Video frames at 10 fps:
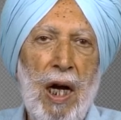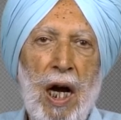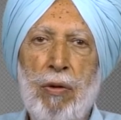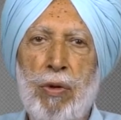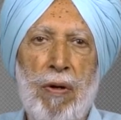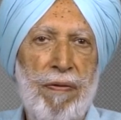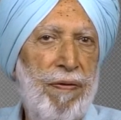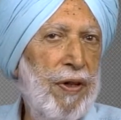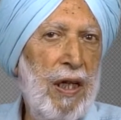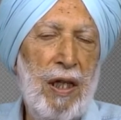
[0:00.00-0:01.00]
out of
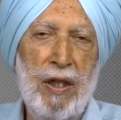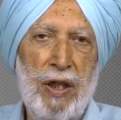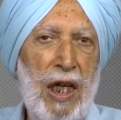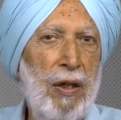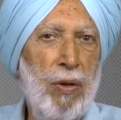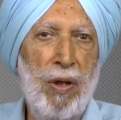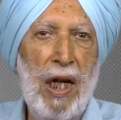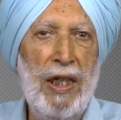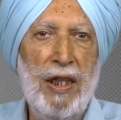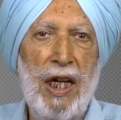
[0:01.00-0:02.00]

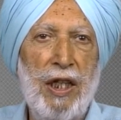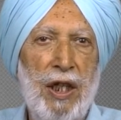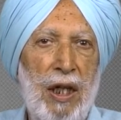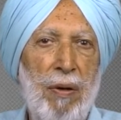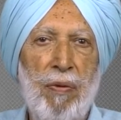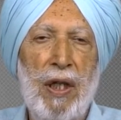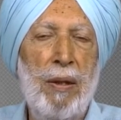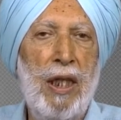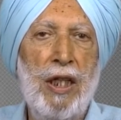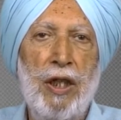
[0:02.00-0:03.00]
synchronization
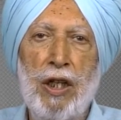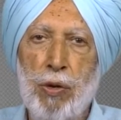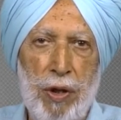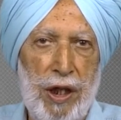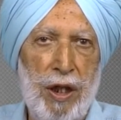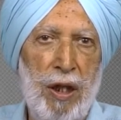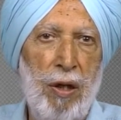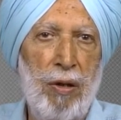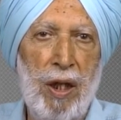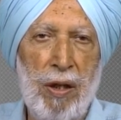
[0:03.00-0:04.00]
with the
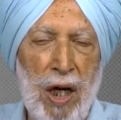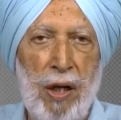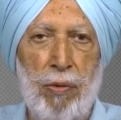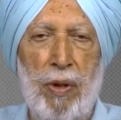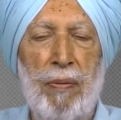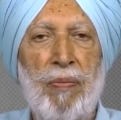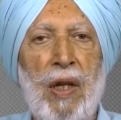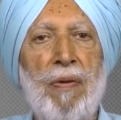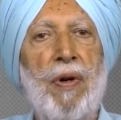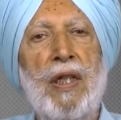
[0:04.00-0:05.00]
situation on the ground.
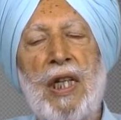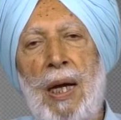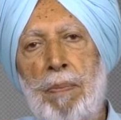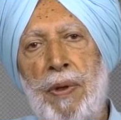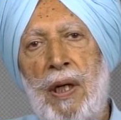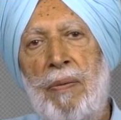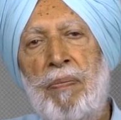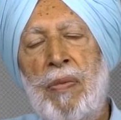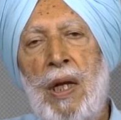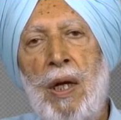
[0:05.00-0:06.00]
For example,
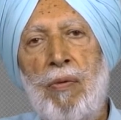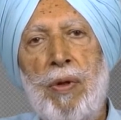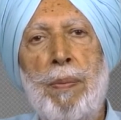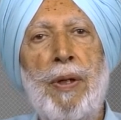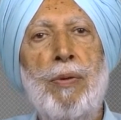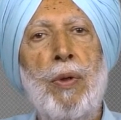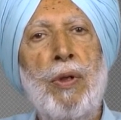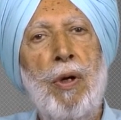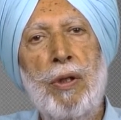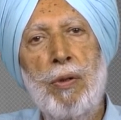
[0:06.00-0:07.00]
we'd been
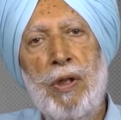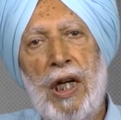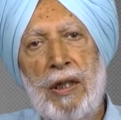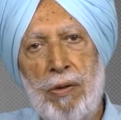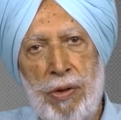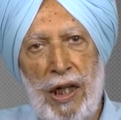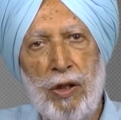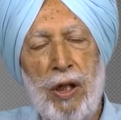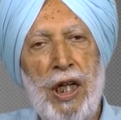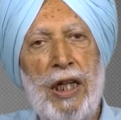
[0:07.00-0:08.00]
told not to
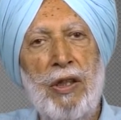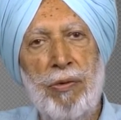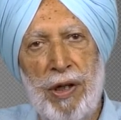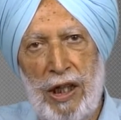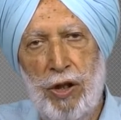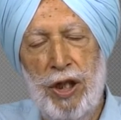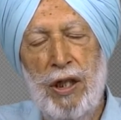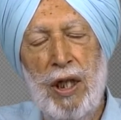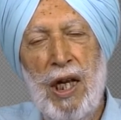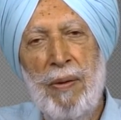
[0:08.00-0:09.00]
dig
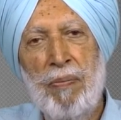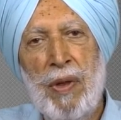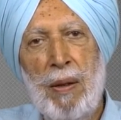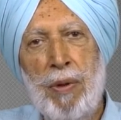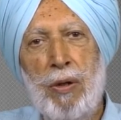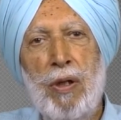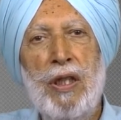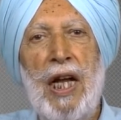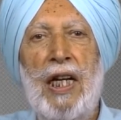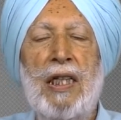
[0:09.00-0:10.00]
trenches
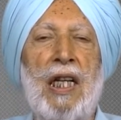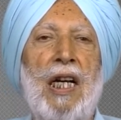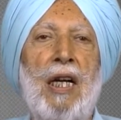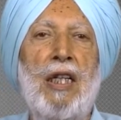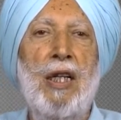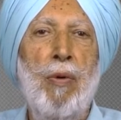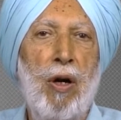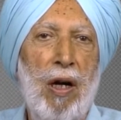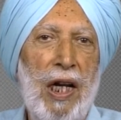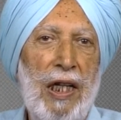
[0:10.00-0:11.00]
because that
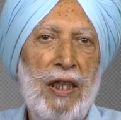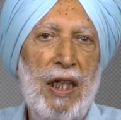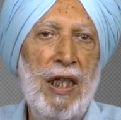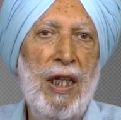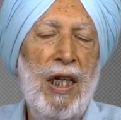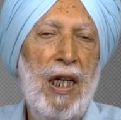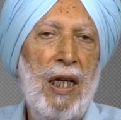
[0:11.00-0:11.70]
demoralized the